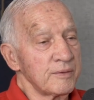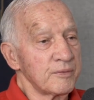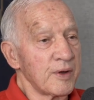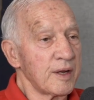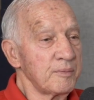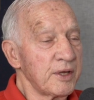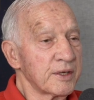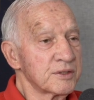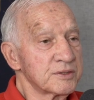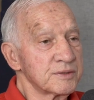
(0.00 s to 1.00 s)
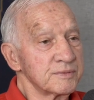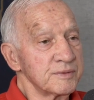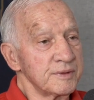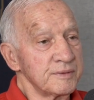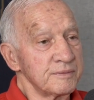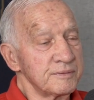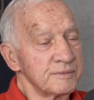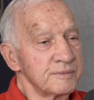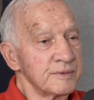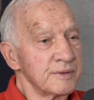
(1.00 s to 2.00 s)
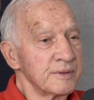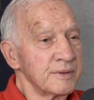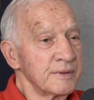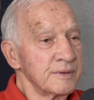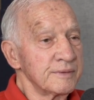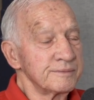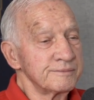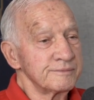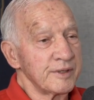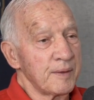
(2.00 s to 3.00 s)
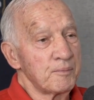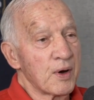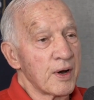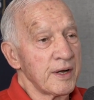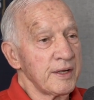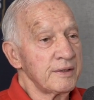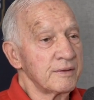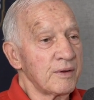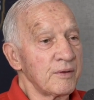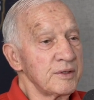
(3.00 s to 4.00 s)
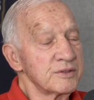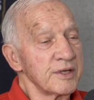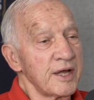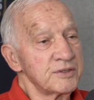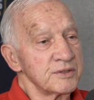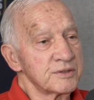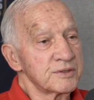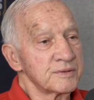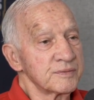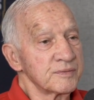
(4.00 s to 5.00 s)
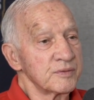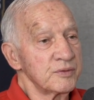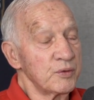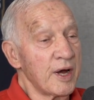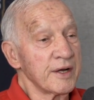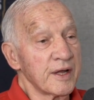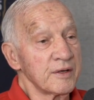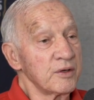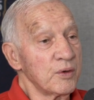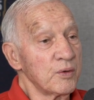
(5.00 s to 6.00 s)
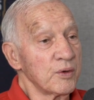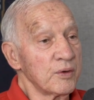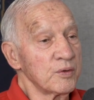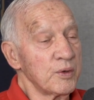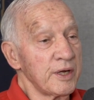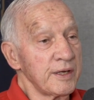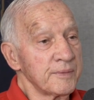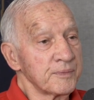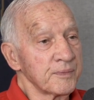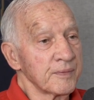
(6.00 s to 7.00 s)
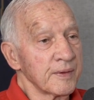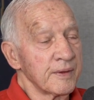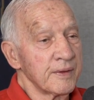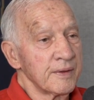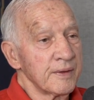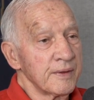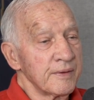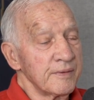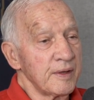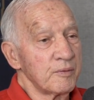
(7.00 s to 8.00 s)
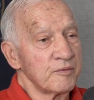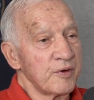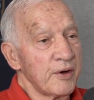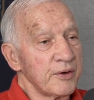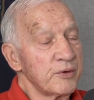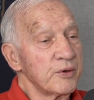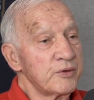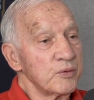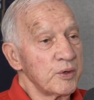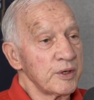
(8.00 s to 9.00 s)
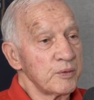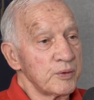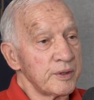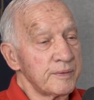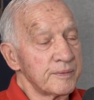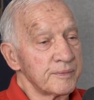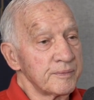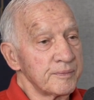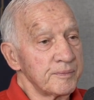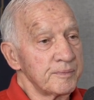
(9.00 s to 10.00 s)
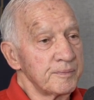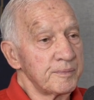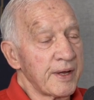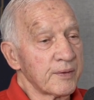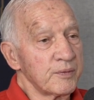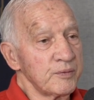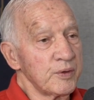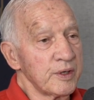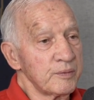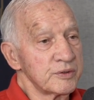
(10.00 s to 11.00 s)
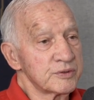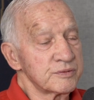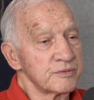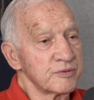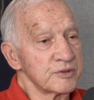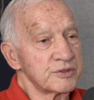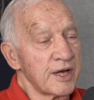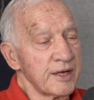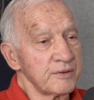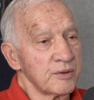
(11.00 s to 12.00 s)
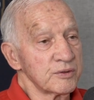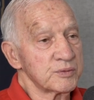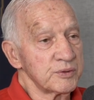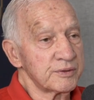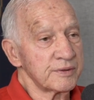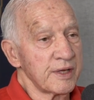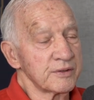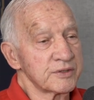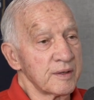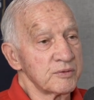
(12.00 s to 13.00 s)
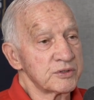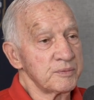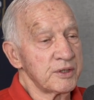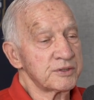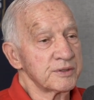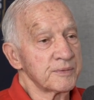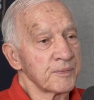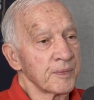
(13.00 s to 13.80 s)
and Ron Mix and Lem Barney and all these legends who I'd gotten to know along the way, they were very good to Willie Wood. Back when Willie was first diagnosed with Alzheimer's dementia,